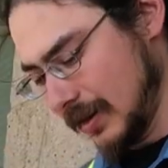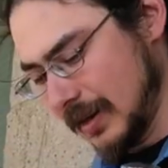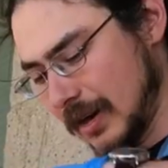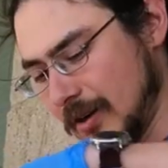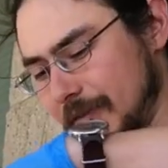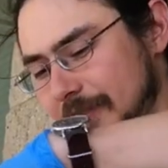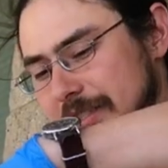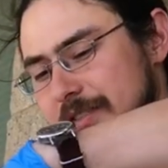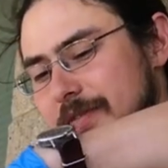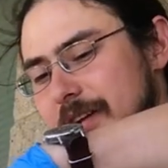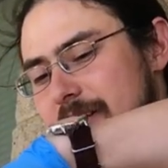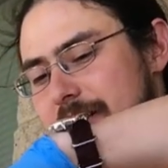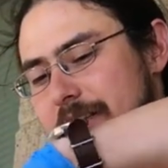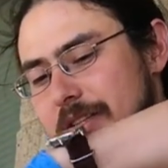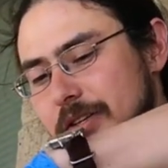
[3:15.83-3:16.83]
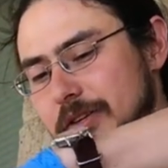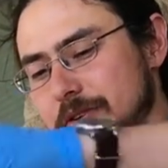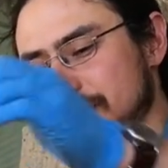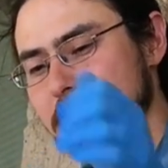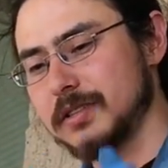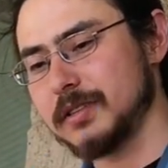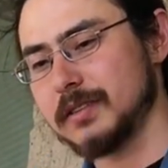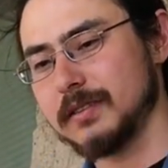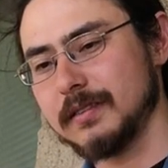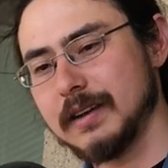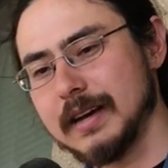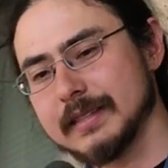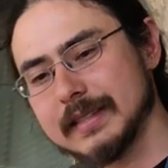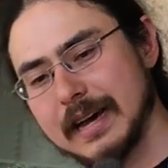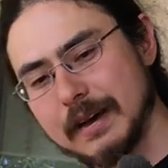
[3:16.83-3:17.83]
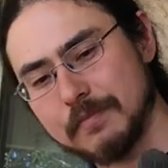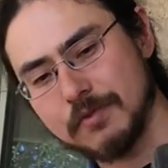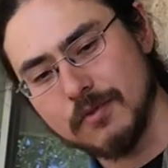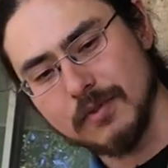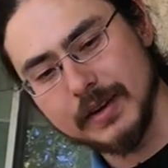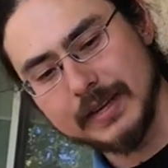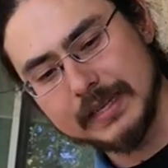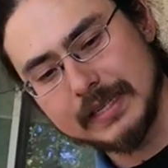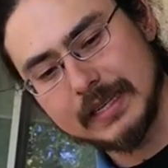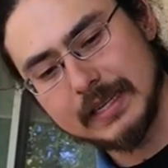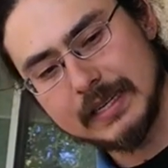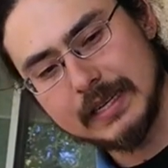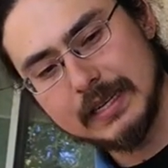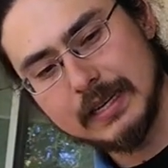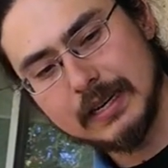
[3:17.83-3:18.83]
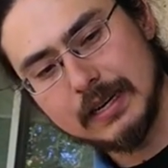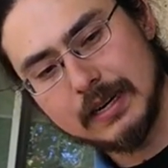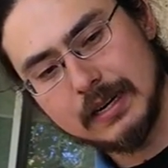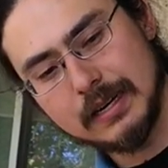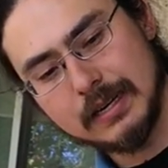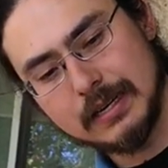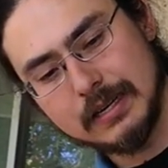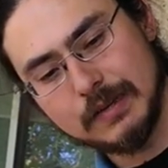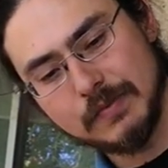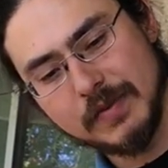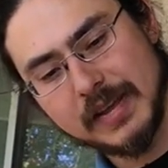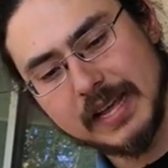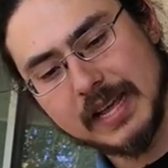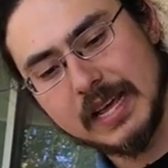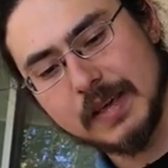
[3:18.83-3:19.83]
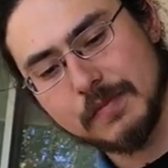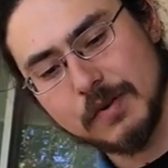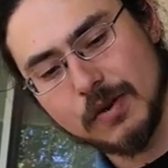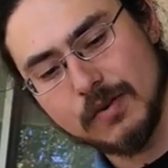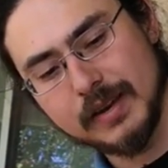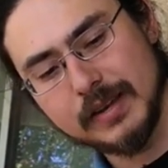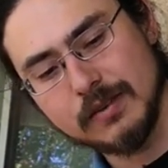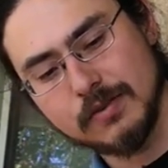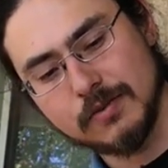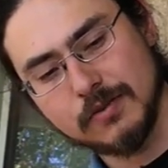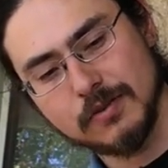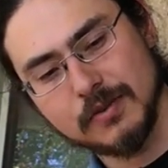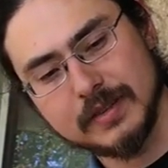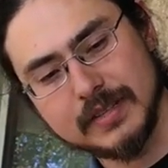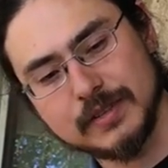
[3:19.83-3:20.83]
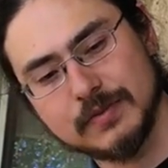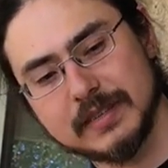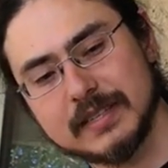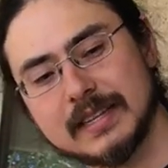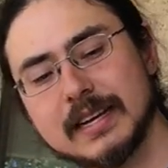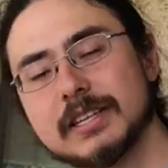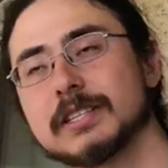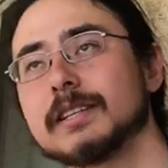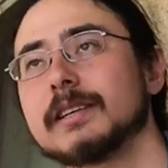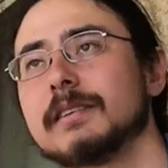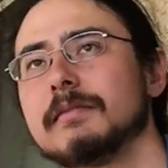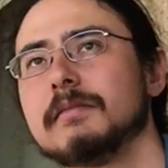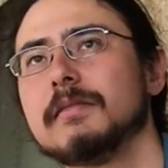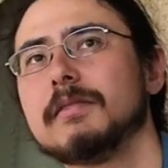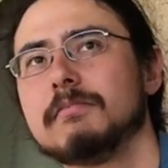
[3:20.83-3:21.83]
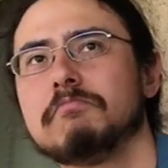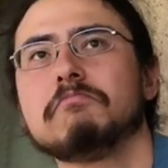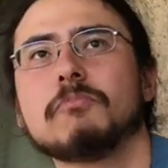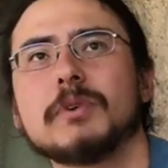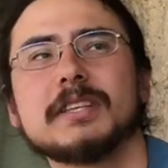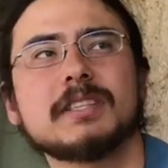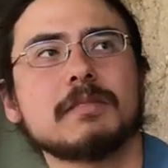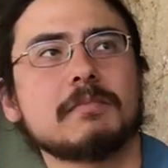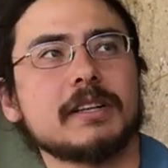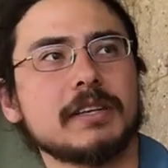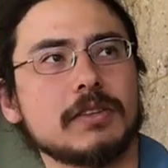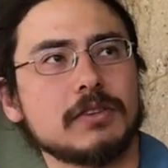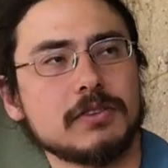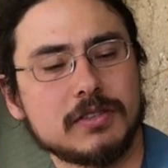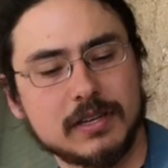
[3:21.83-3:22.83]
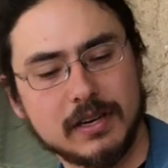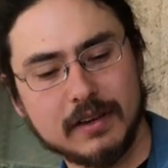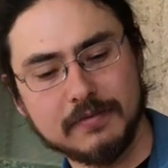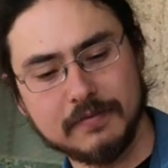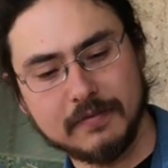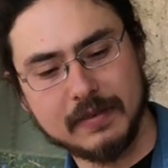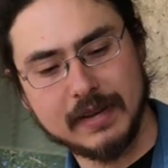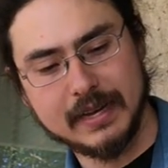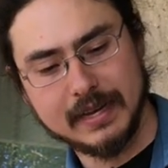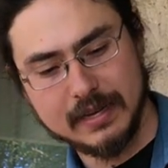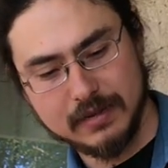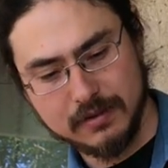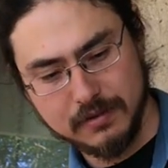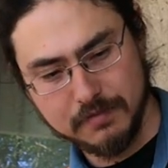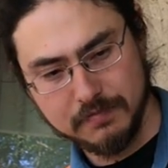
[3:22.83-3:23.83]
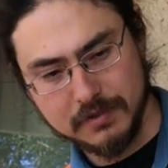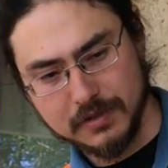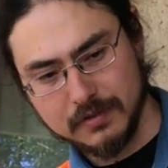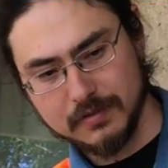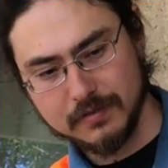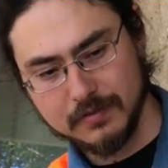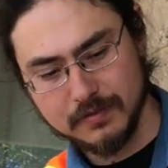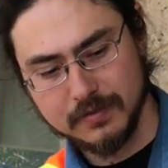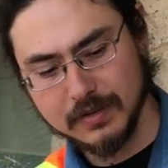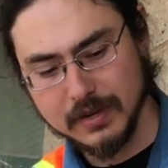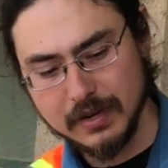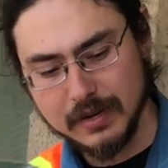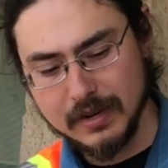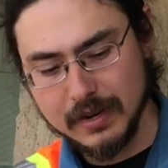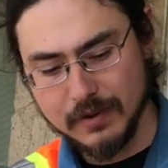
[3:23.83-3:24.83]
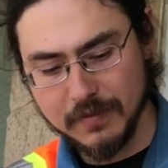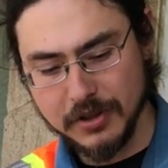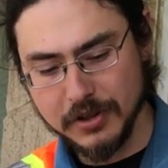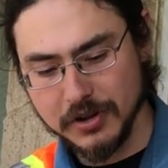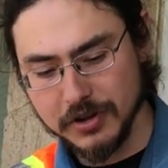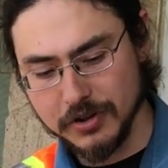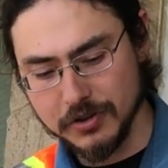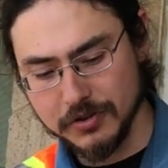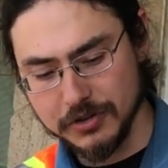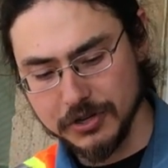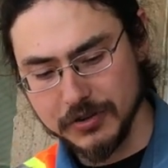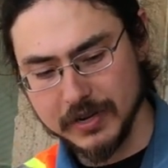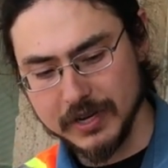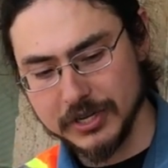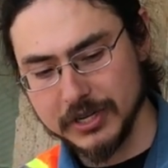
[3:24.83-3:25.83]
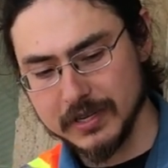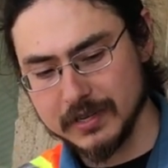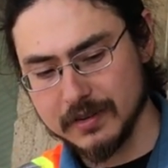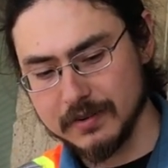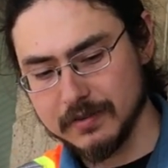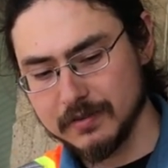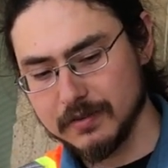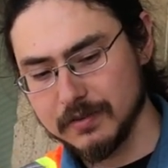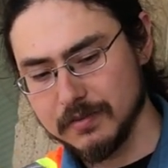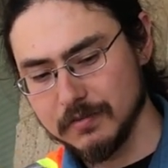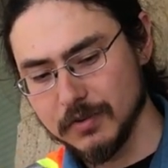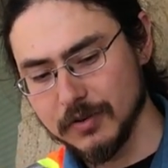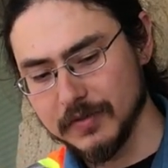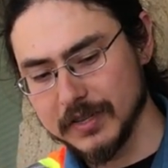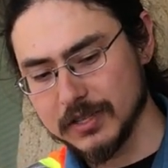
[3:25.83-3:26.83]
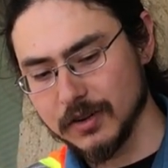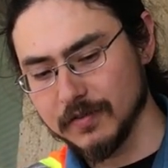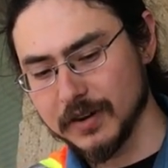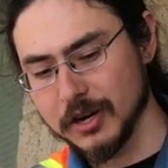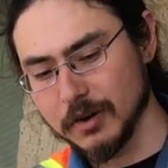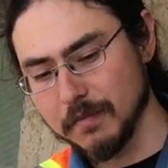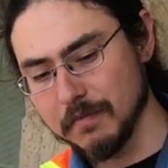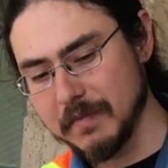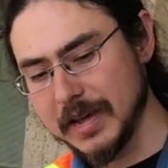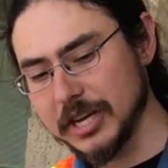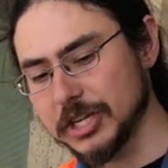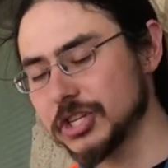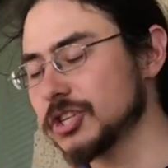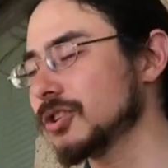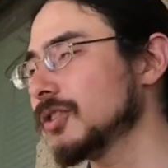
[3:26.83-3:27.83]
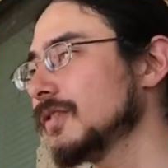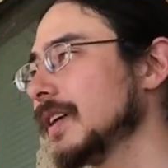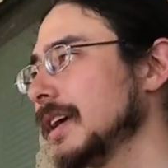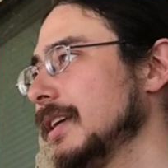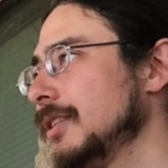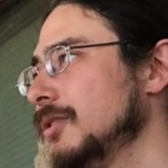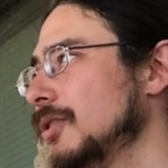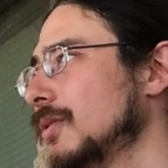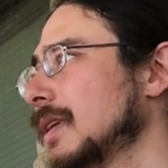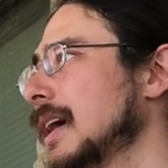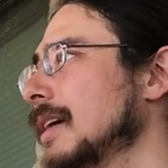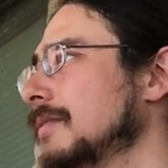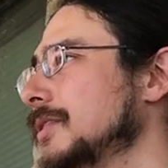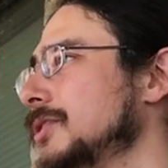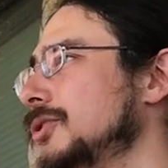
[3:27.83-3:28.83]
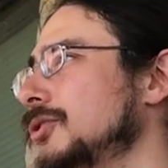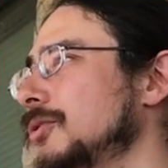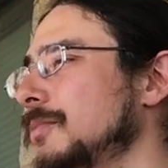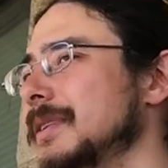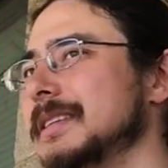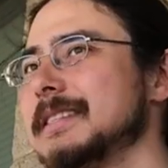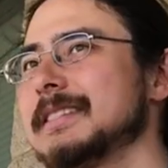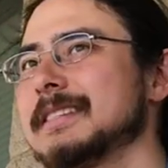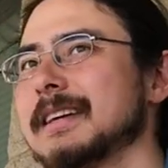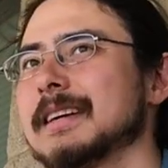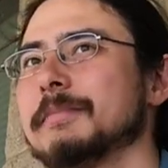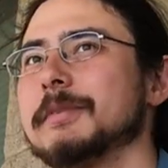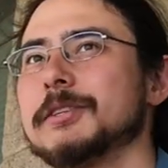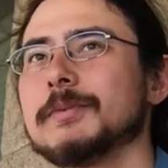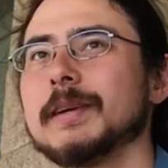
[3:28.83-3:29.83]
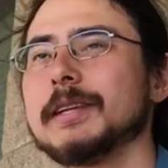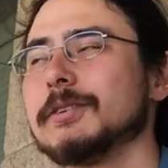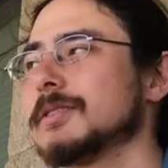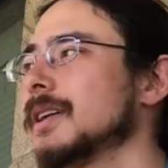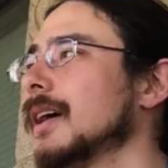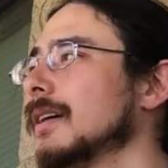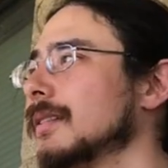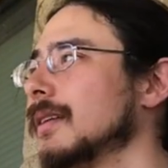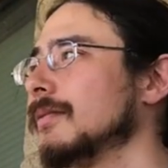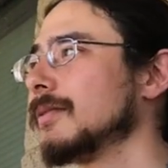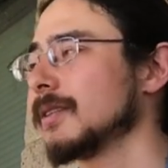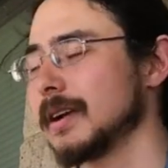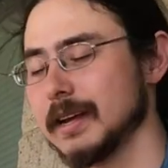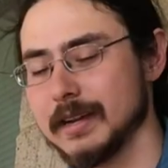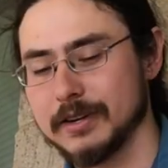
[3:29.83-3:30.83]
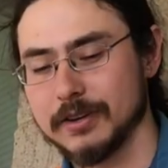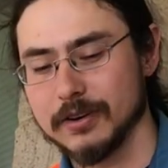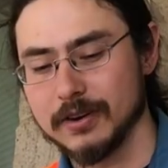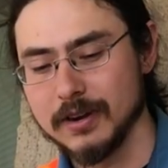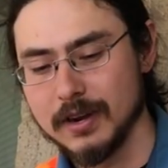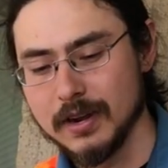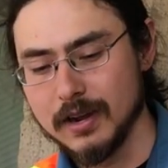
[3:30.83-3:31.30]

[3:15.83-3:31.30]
Now if it's fairly loose, at that point, we can keep going, or this one is actually reasonably loose enough, and what you can do is you can just move this over here. Make sure that you don't have the tube stuck between your tire lever and your